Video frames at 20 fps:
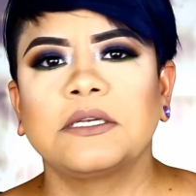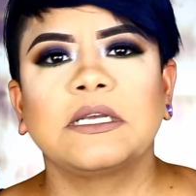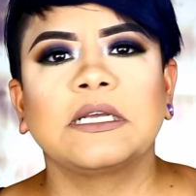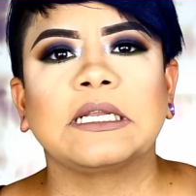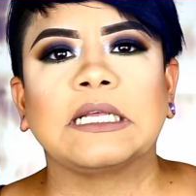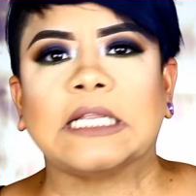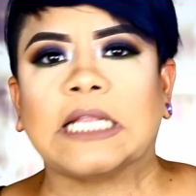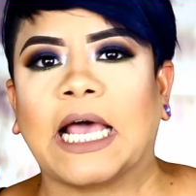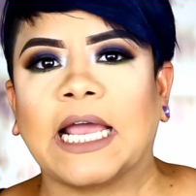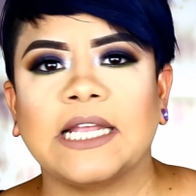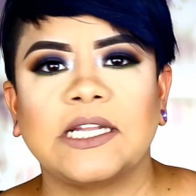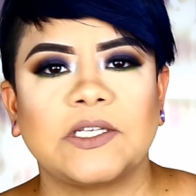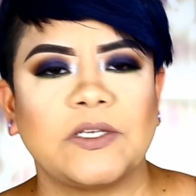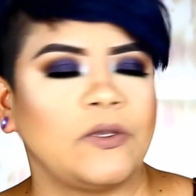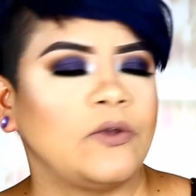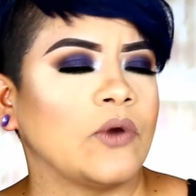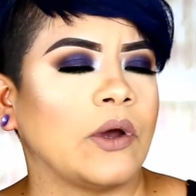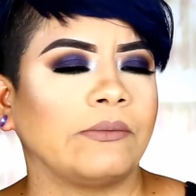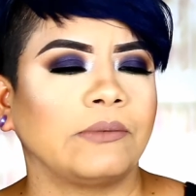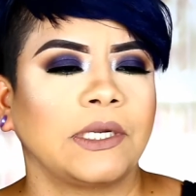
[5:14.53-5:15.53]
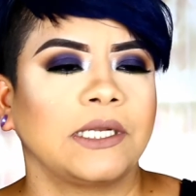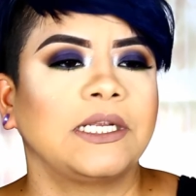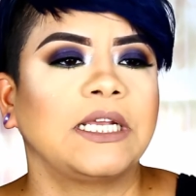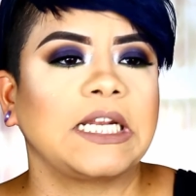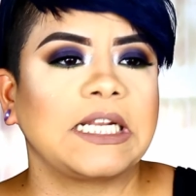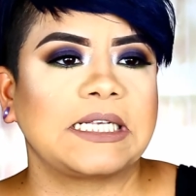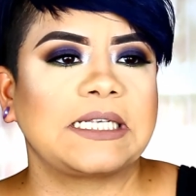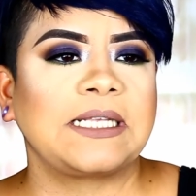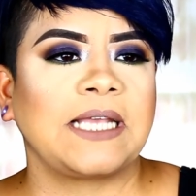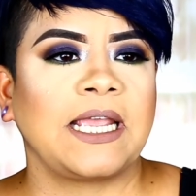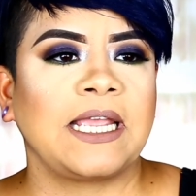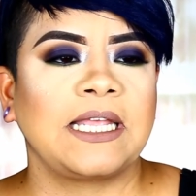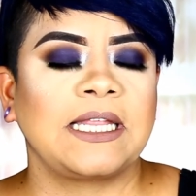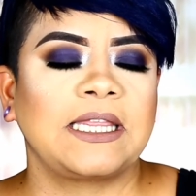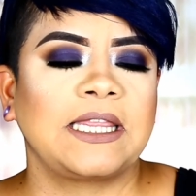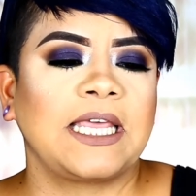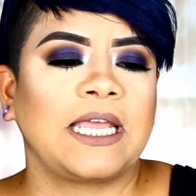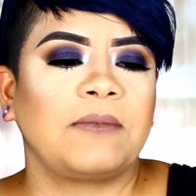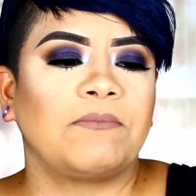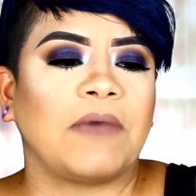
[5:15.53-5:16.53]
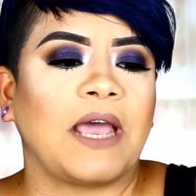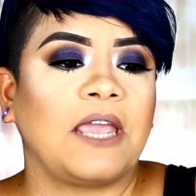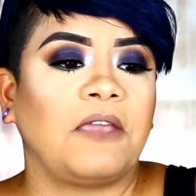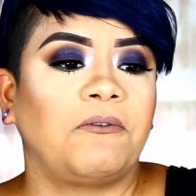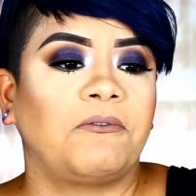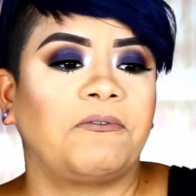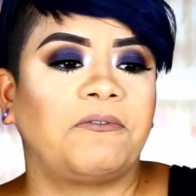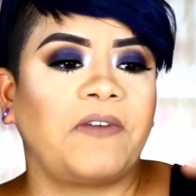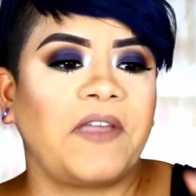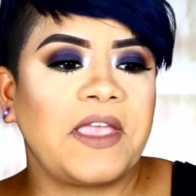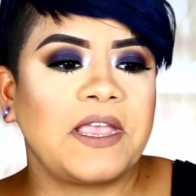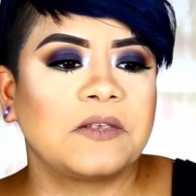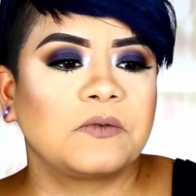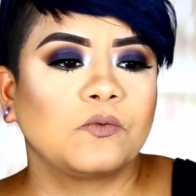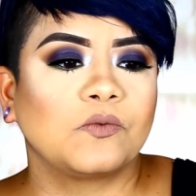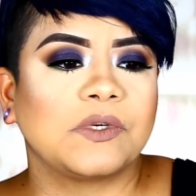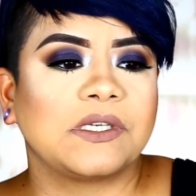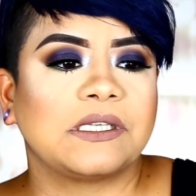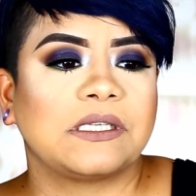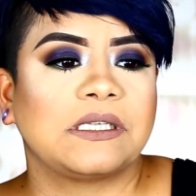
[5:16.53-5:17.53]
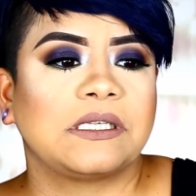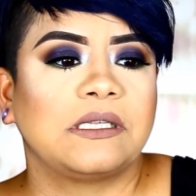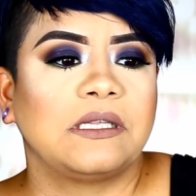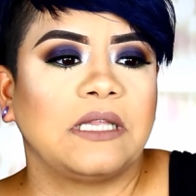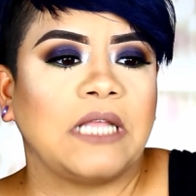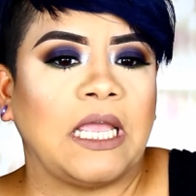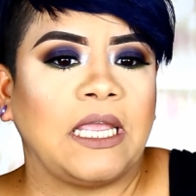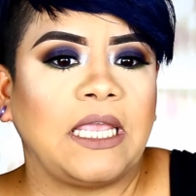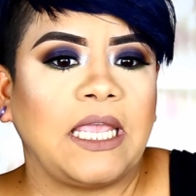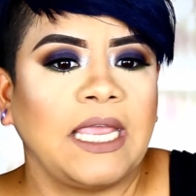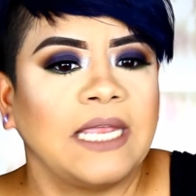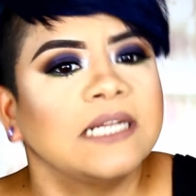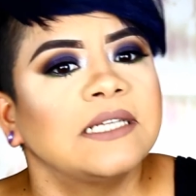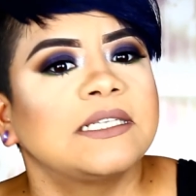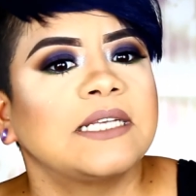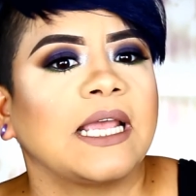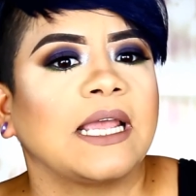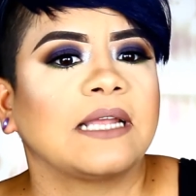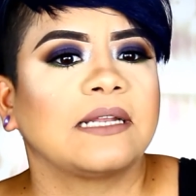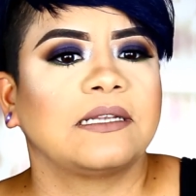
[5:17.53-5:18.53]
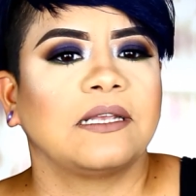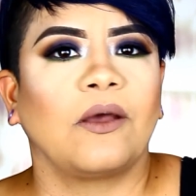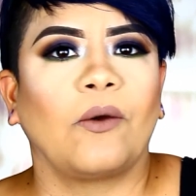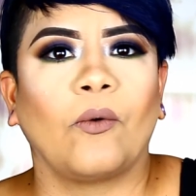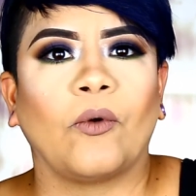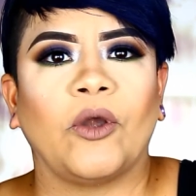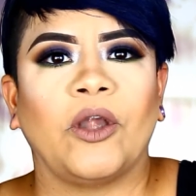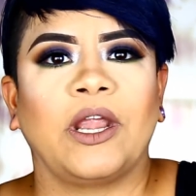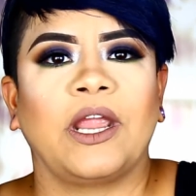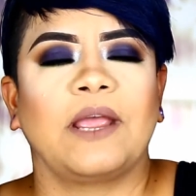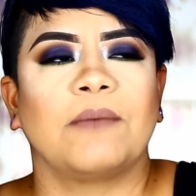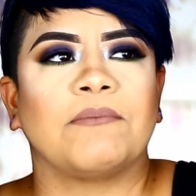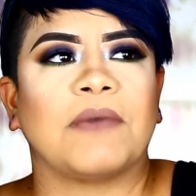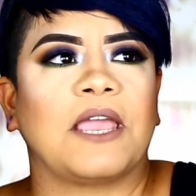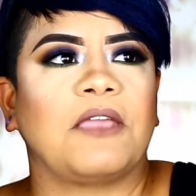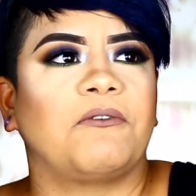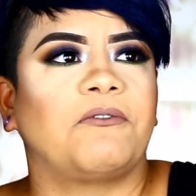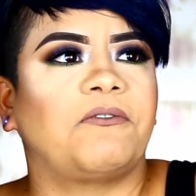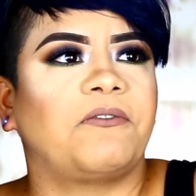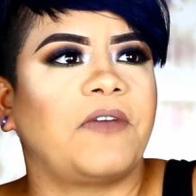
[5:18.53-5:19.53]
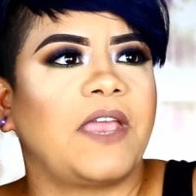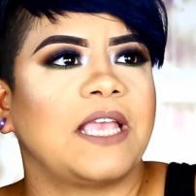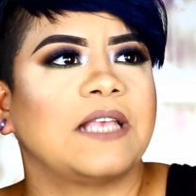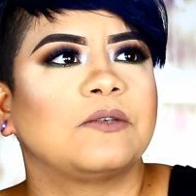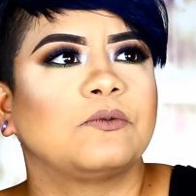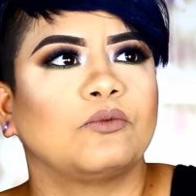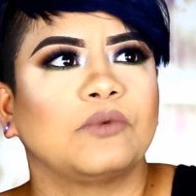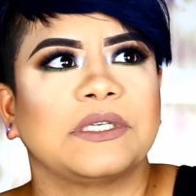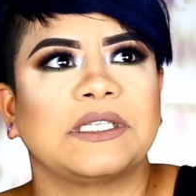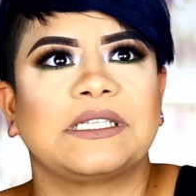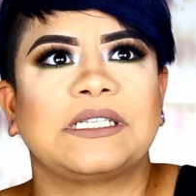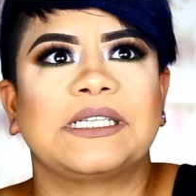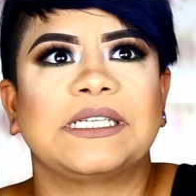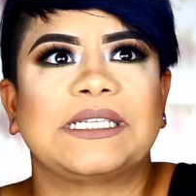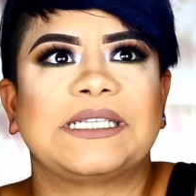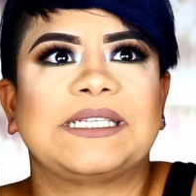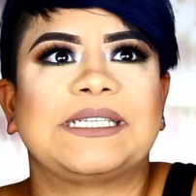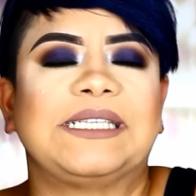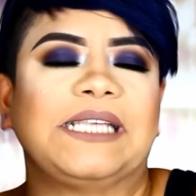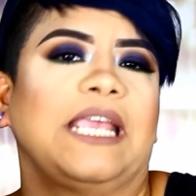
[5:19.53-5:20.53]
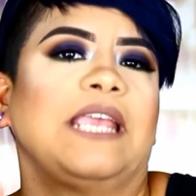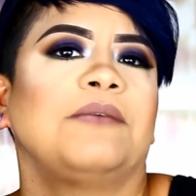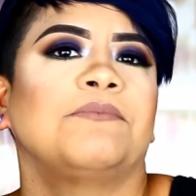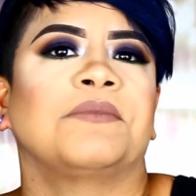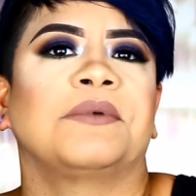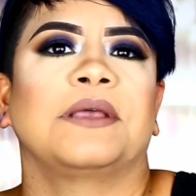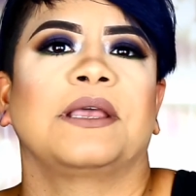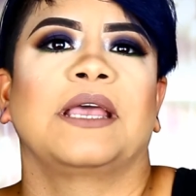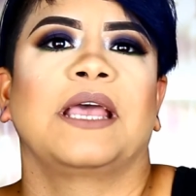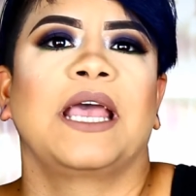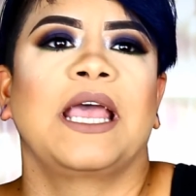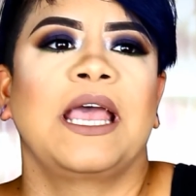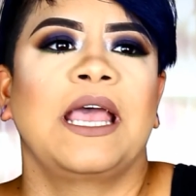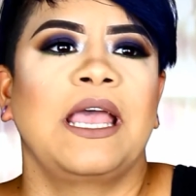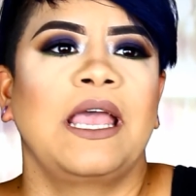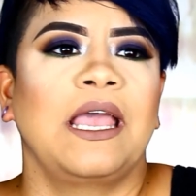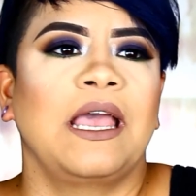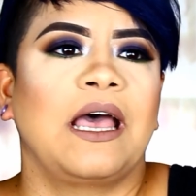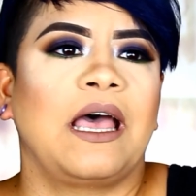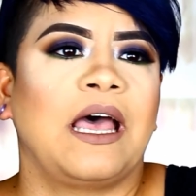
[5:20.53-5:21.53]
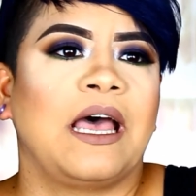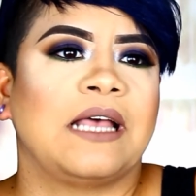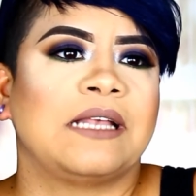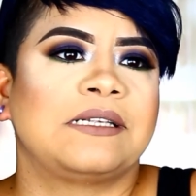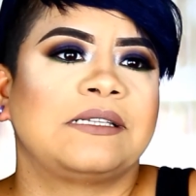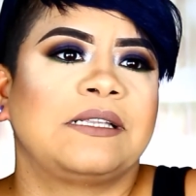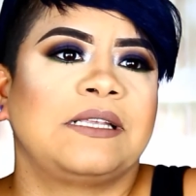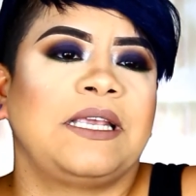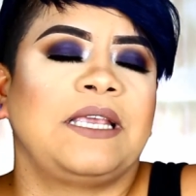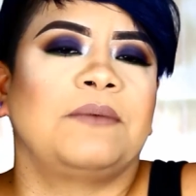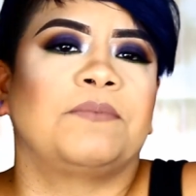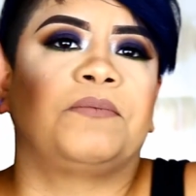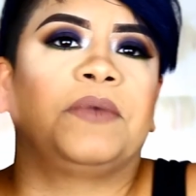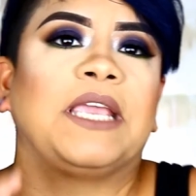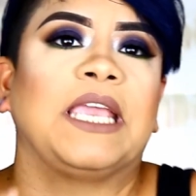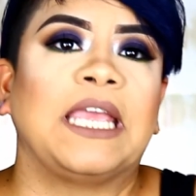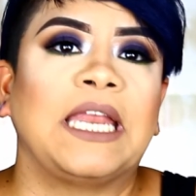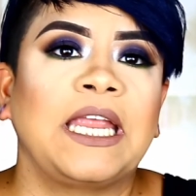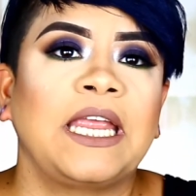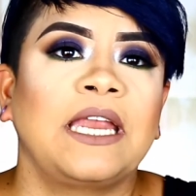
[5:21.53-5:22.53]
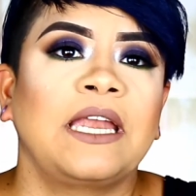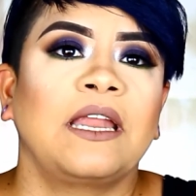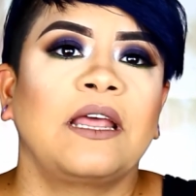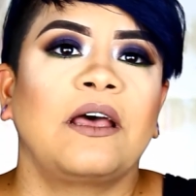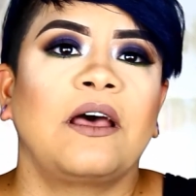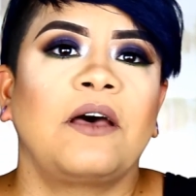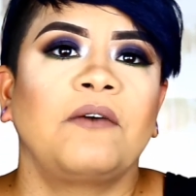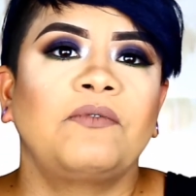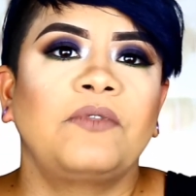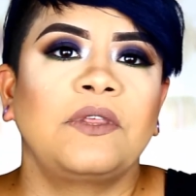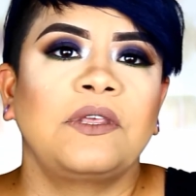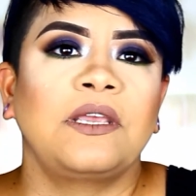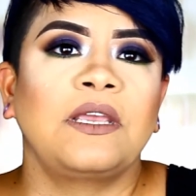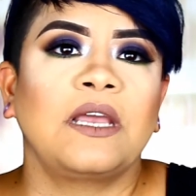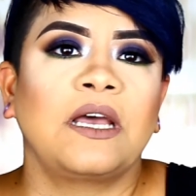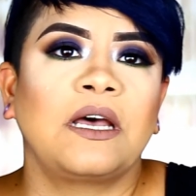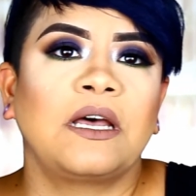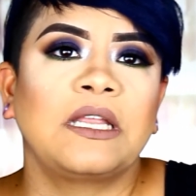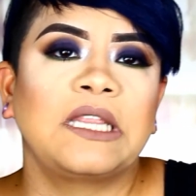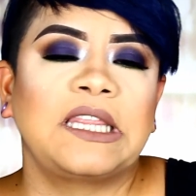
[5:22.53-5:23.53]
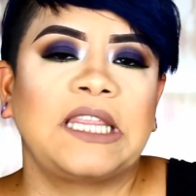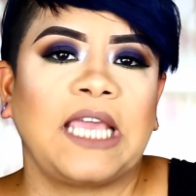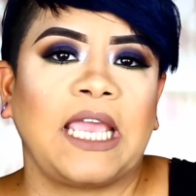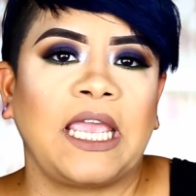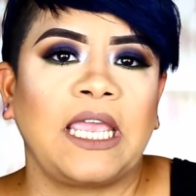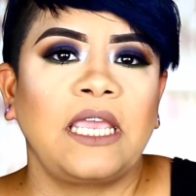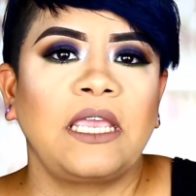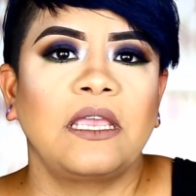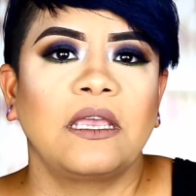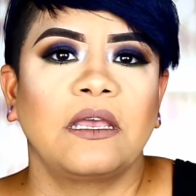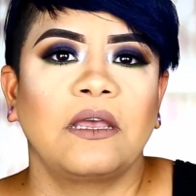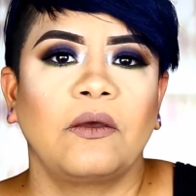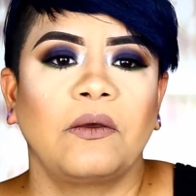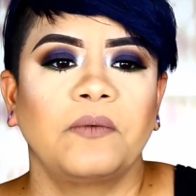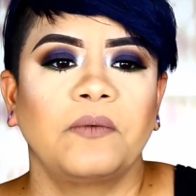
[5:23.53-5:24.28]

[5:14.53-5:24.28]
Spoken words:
gonna lie to you. I'm not gonna say that my face was like intact or my face was the same as the beginning of the day,